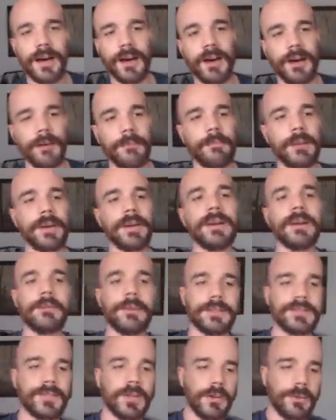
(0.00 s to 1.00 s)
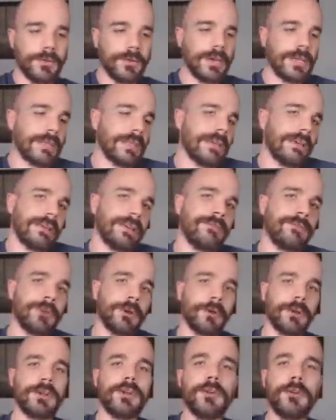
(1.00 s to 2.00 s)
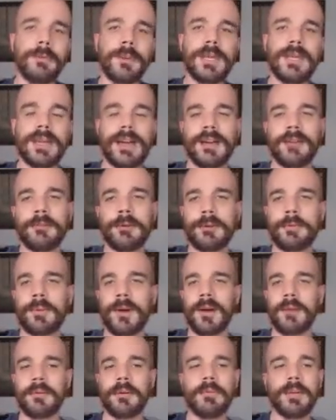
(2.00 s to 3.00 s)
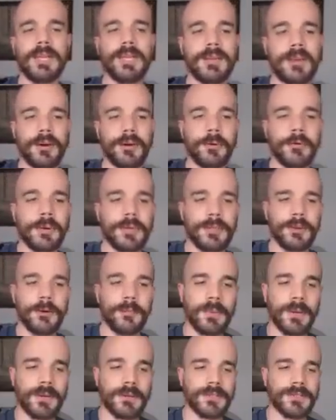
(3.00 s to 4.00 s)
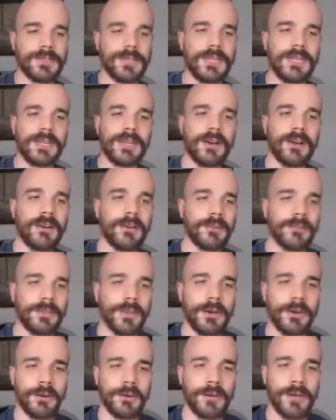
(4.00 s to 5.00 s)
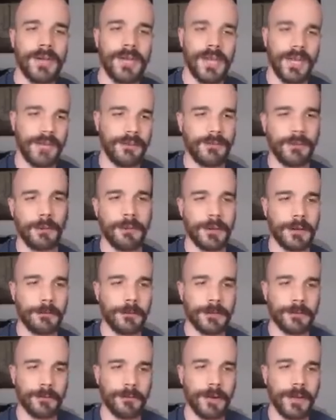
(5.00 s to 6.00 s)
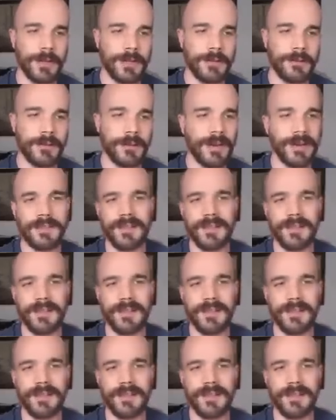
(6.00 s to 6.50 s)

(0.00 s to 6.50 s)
But anyway, so if you're a newbie, I would probably go with OpenRC, although if you went with Runit,